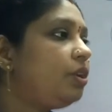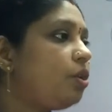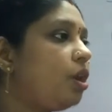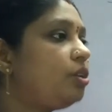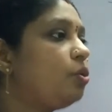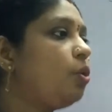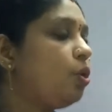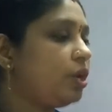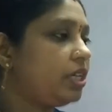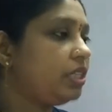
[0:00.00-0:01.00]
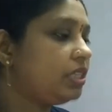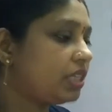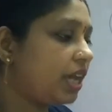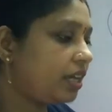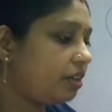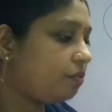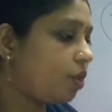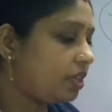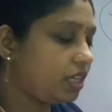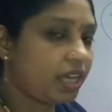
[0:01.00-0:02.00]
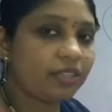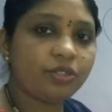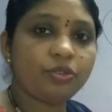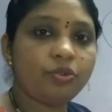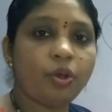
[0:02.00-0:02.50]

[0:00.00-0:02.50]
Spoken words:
not go inside and what he has to do,